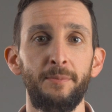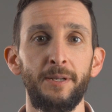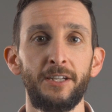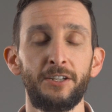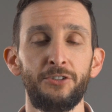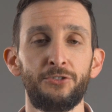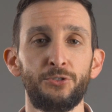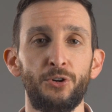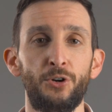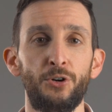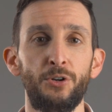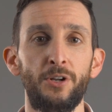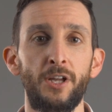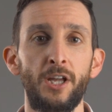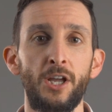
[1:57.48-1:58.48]
dimming
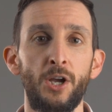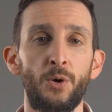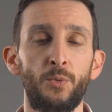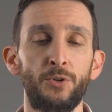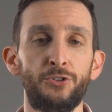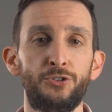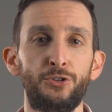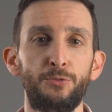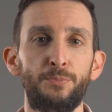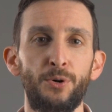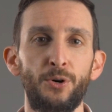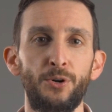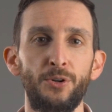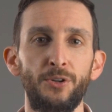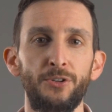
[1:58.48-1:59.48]
control with
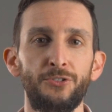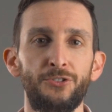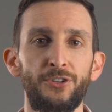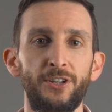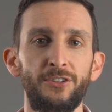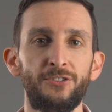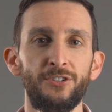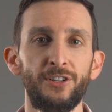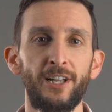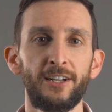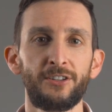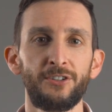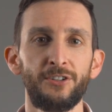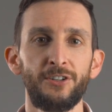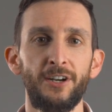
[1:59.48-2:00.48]
2-pole, seam
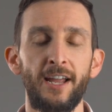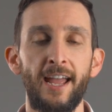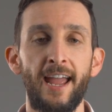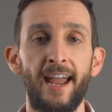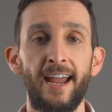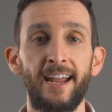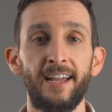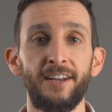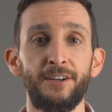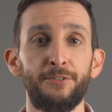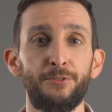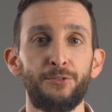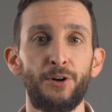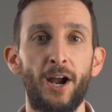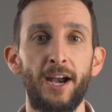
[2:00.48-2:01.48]
selector, and a
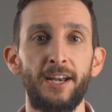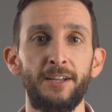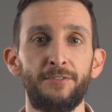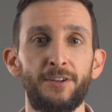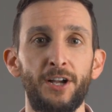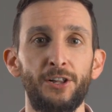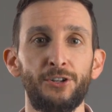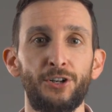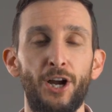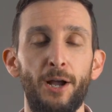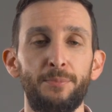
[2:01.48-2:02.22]
variety of color